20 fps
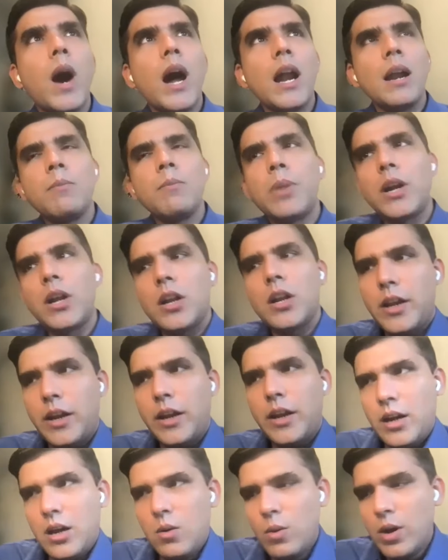one particular
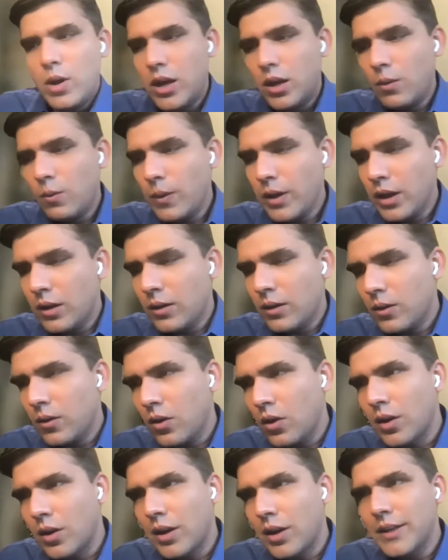area where we are
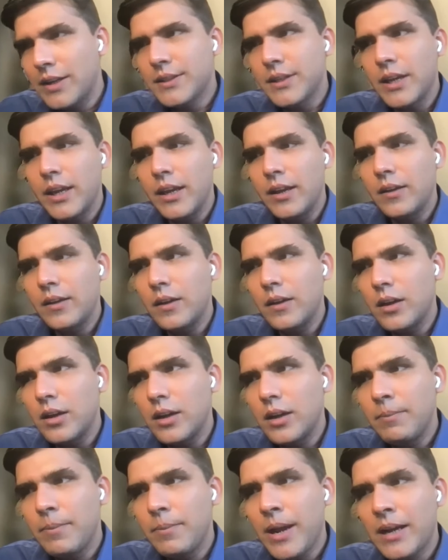already seeing
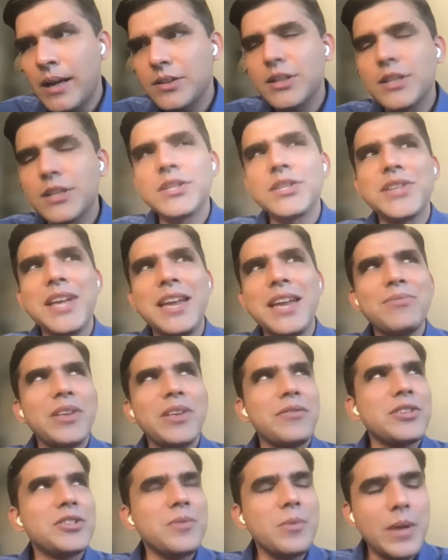uh, impact is just the same
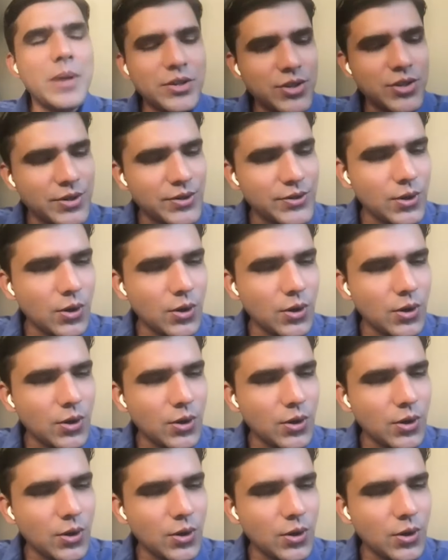thing which we mentioned.